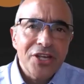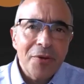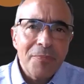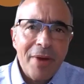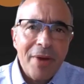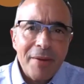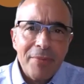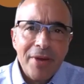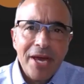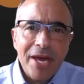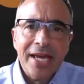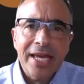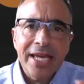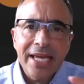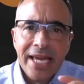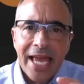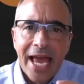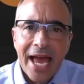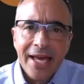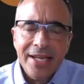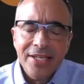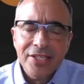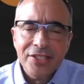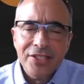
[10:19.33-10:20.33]
So maybe I
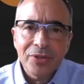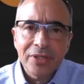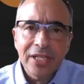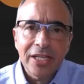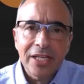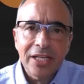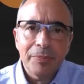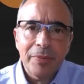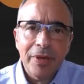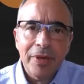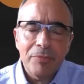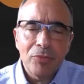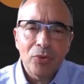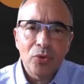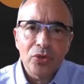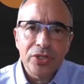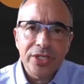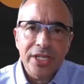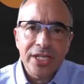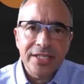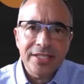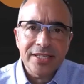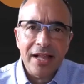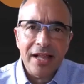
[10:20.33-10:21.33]
can get into a little bit
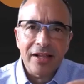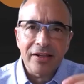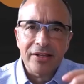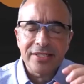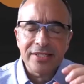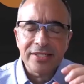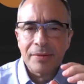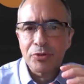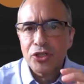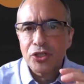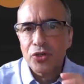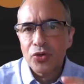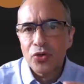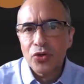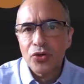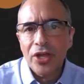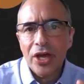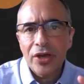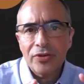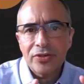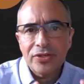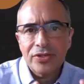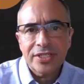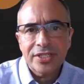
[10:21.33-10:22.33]
more detail because I'm
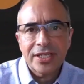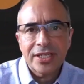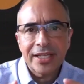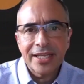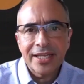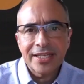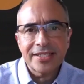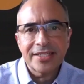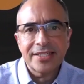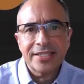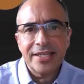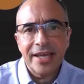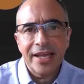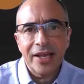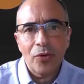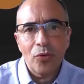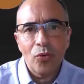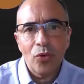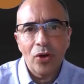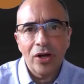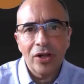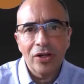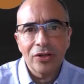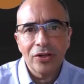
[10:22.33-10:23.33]
sure those
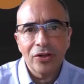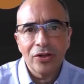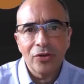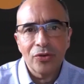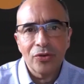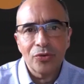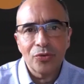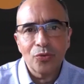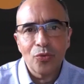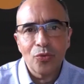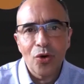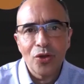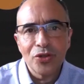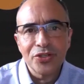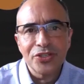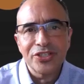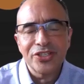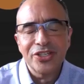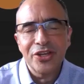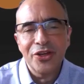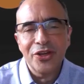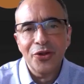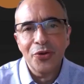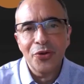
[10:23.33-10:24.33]
listening will
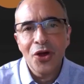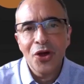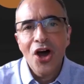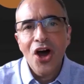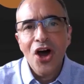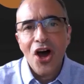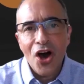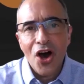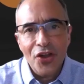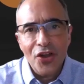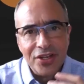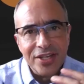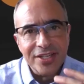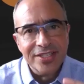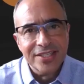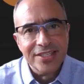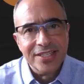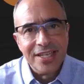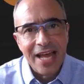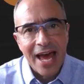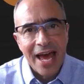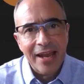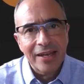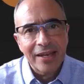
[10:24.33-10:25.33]
want to
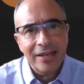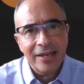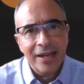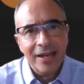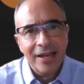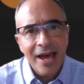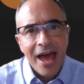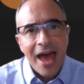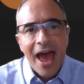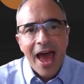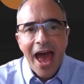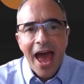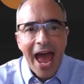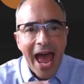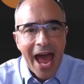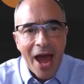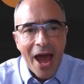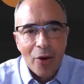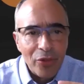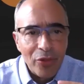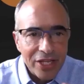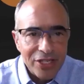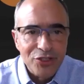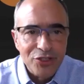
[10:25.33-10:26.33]
understand
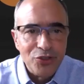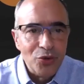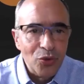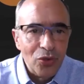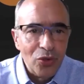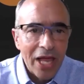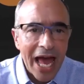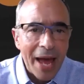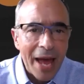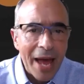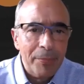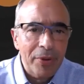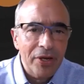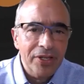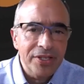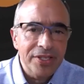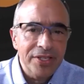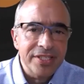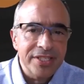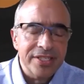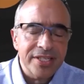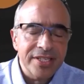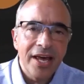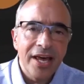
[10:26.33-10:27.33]
how this all
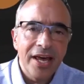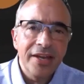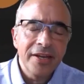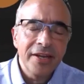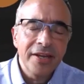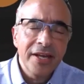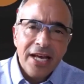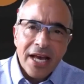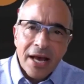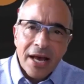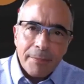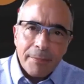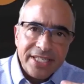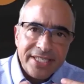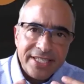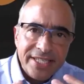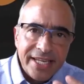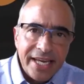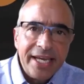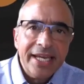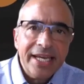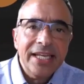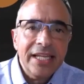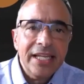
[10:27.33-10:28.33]
happens. And
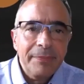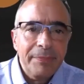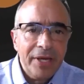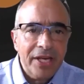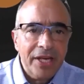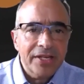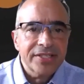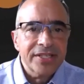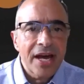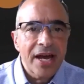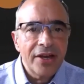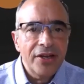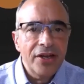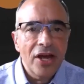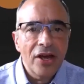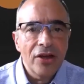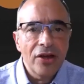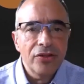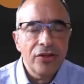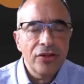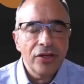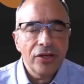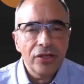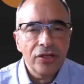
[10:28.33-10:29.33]
particularly because I
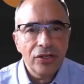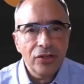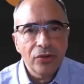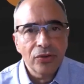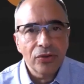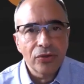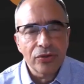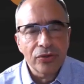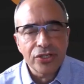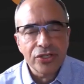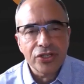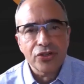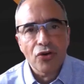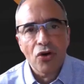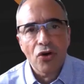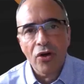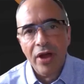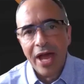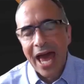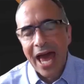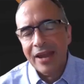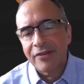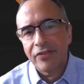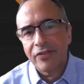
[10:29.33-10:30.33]
know that you're a
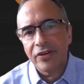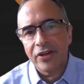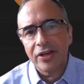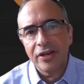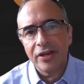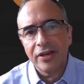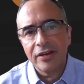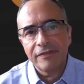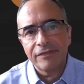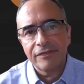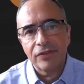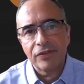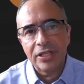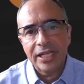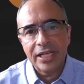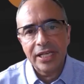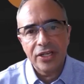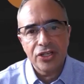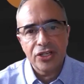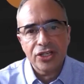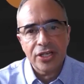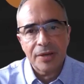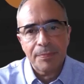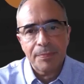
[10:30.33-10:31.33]
strong advocate for
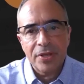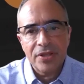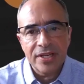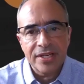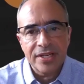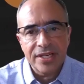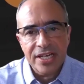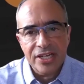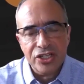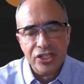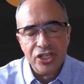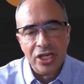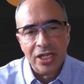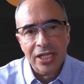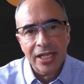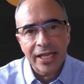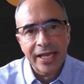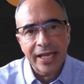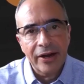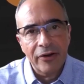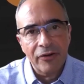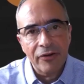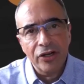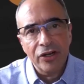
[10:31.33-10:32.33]
leadership in the
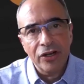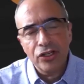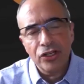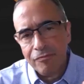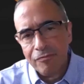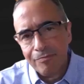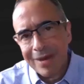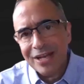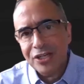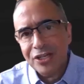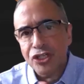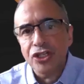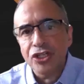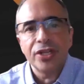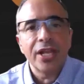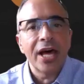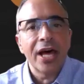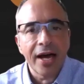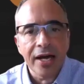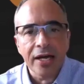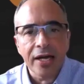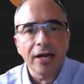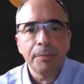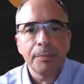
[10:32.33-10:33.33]
digital era. And you've
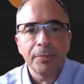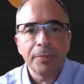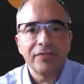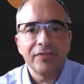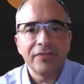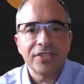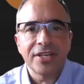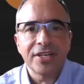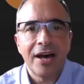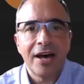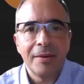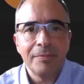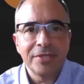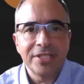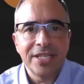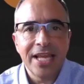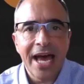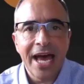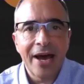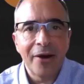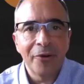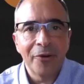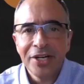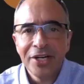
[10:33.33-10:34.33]
mentioned that a couple of
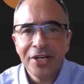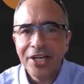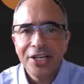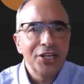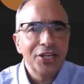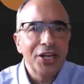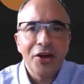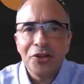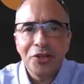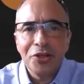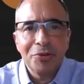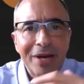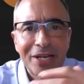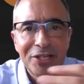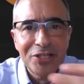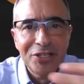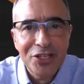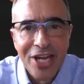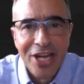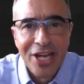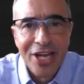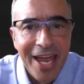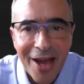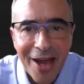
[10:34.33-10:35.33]
times now. You
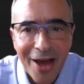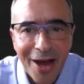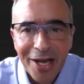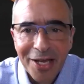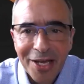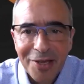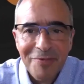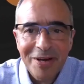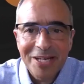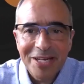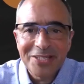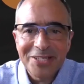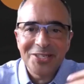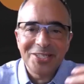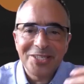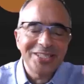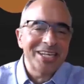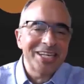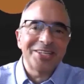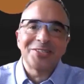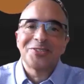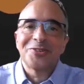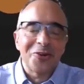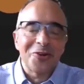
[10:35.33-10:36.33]
mentioned AI, you
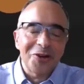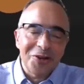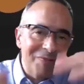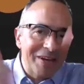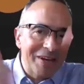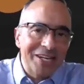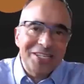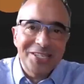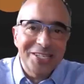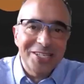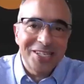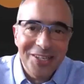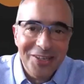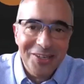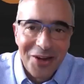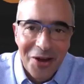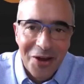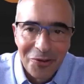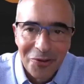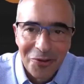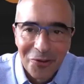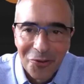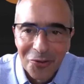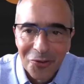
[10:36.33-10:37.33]
mentioned TikTok, you mentioned,
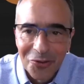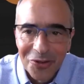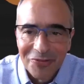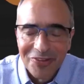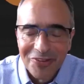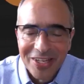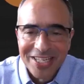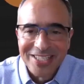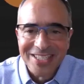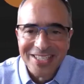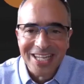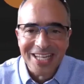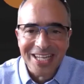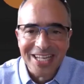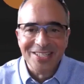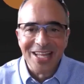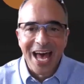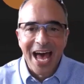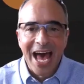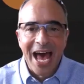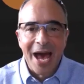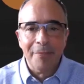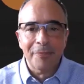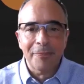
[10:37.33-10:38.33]
all of these
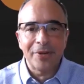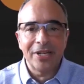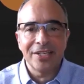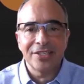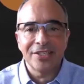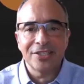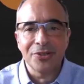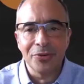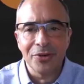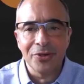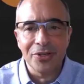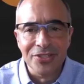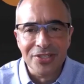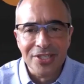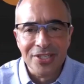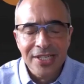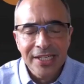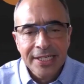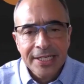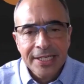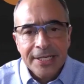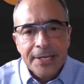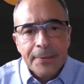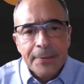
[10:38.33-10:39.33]
things that are happening to
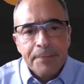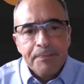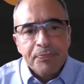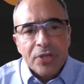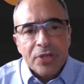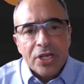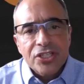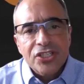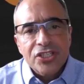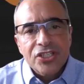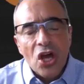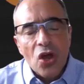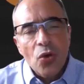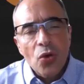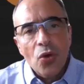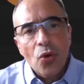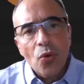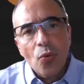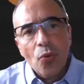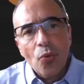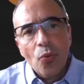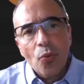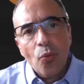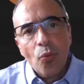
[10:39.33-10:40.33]
us.
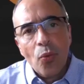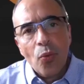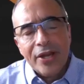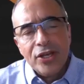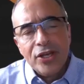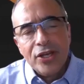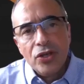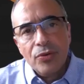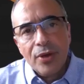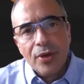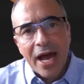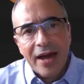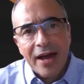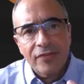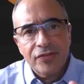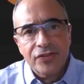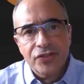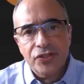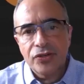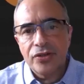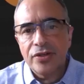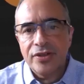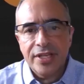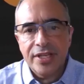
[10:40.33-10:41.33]
So when you
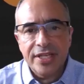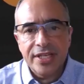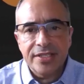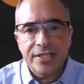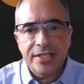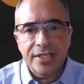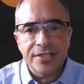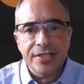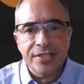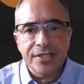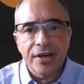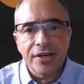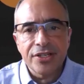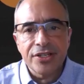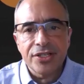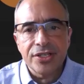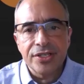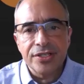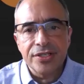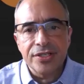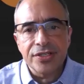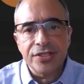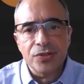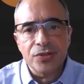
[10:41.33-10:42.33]
have sort of these
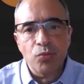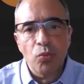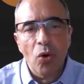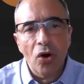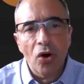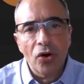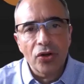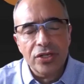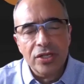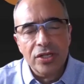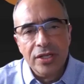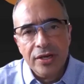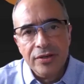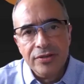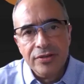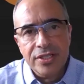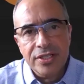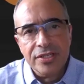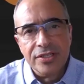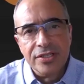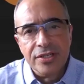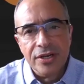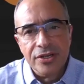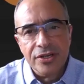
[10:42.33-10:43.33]
discussions, what do
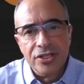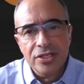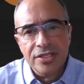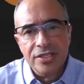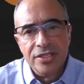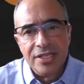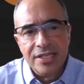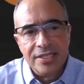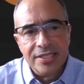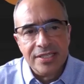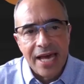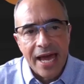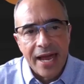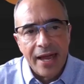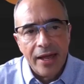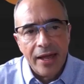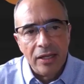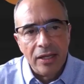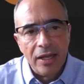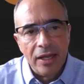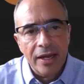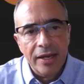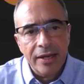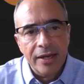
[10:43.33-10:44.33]
those discussions
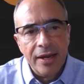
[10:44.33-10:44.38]
entail?